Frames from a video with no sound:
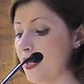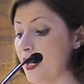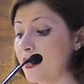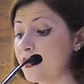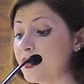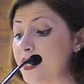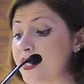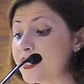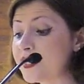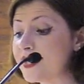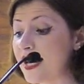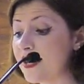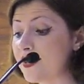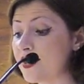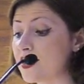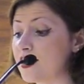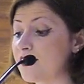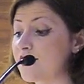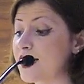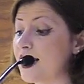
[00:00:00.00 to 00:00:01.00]
And these
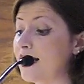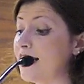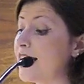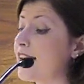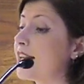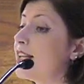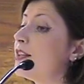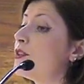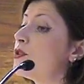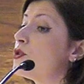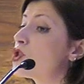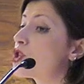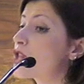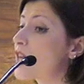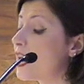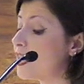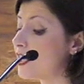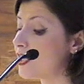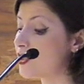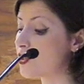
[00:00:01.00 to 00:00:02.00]
narratives are likely to
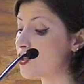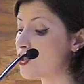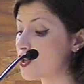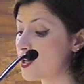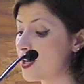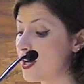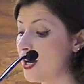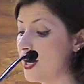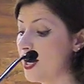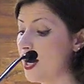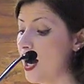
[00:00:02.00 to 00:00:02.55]
challenge